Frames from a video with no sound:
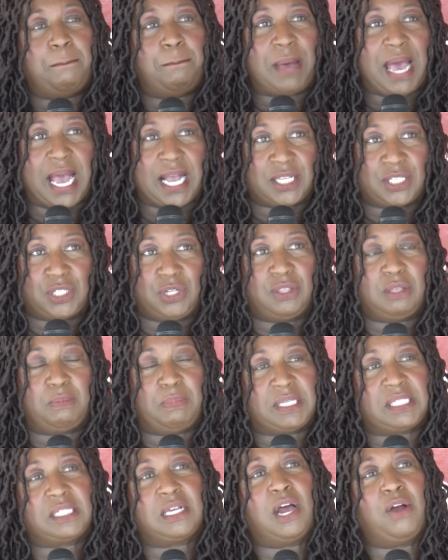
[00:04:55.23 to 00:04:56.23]
back to the
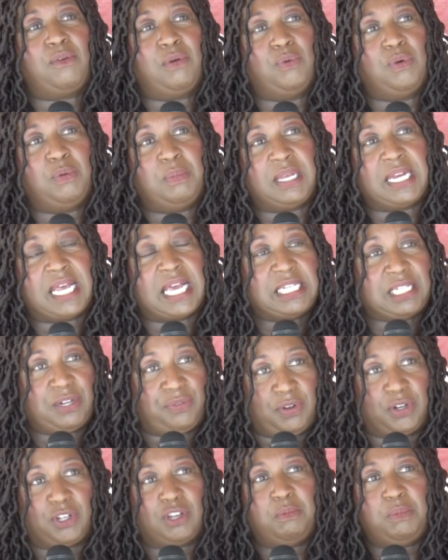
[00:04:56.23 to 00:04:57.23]
Basara women and
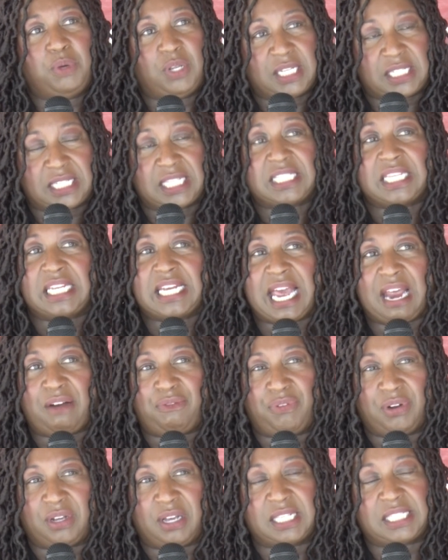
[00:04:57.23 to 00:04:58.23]
different communities in
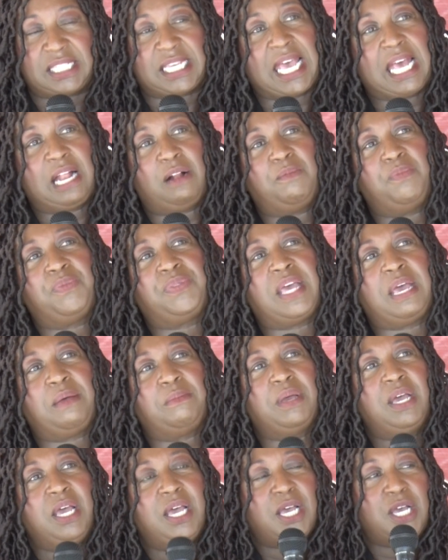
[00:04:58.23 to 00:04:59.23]
Africa to help
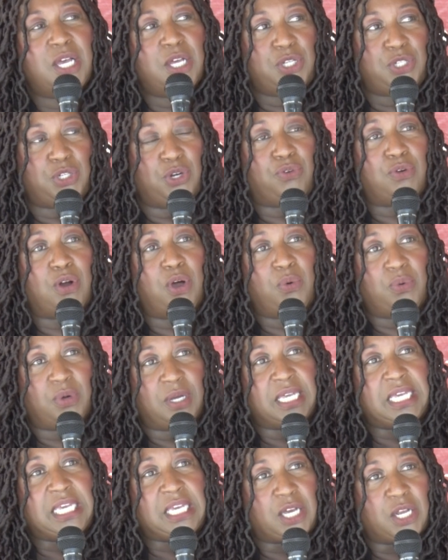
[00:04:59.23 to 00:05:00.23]
them to grow
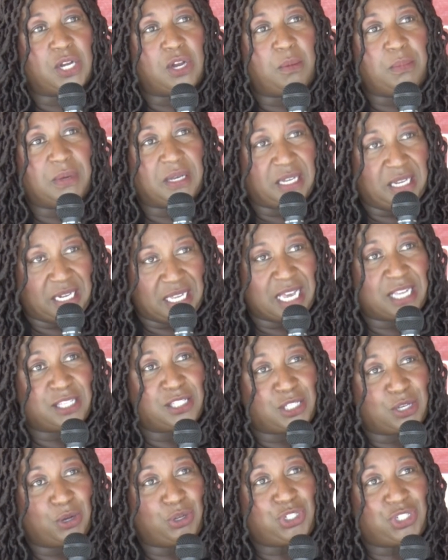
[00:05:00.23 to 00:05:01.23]
economically and
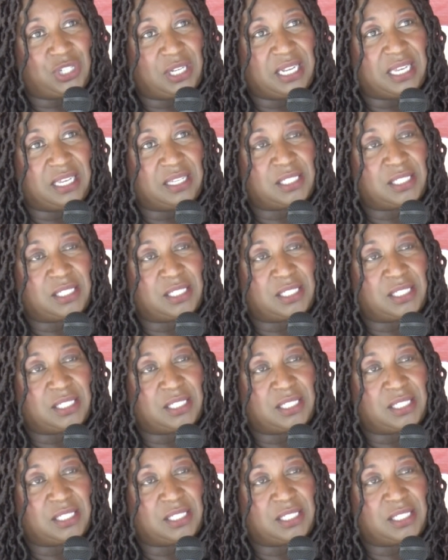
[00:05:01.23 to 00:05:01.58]
socially.